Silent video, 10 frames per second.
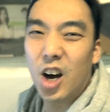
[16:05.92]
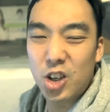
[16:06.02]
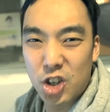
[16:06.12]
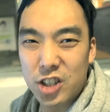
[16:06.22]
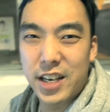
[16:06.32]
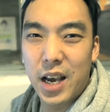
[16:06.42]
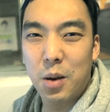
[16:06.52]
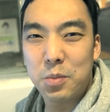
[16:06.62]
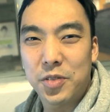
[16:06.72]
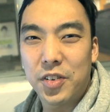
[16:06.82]
on Josh
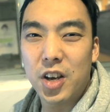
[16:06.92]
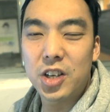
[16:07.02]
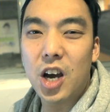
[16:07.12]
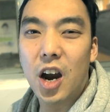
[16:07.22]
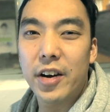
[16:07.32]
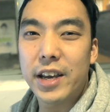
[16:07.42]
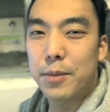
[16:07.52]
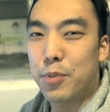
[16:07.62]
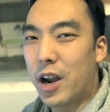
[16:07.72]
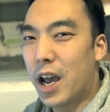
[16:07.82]
Town's Video Diary,
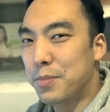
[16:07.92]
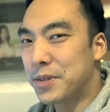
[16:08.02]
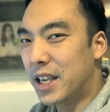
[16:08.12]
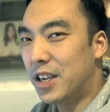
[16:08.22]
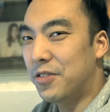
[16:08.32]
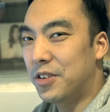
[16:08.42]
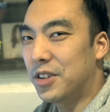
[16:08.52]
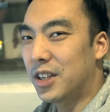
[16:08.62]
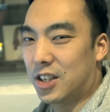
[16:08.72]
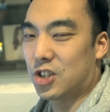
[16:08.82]
and perhaps
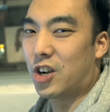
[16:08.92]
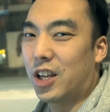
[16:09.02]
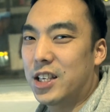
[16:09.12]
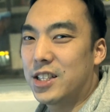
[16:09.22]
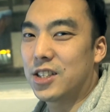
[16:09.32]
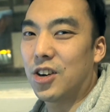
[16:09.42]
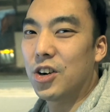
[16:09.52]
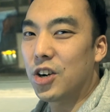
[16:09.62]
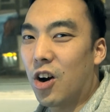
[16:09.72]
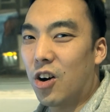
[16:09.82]
even the Australians in
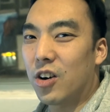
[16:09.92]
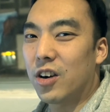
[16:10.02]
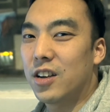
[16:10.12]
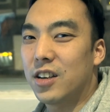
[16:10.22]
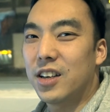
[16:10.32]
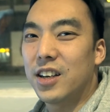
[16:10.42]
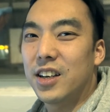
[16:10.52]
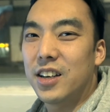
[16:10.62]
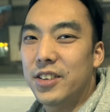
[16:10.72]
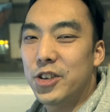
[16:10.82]
Hong Kong
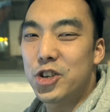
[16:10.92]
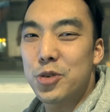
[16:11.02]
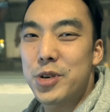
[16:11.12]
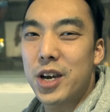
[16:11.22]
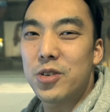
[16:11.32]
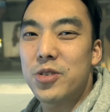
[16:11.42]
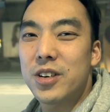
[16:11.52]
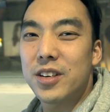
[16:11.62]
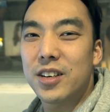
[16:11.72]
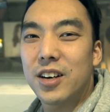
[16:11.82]
YouTube channel.
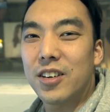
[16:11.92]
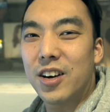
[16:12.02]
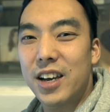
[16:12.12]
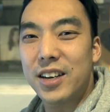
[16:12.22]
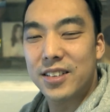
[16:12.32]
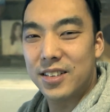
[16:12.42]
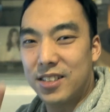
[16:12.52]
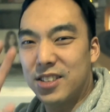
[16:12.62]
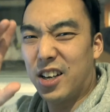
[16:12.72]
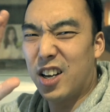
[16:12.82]
All right,
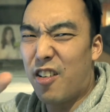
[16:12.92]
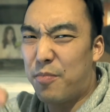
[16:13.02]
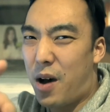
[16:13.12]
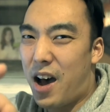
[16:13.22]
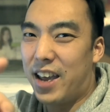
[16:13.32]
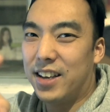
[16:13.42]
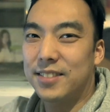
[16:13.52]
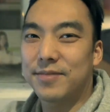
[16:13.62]
signing off, bye.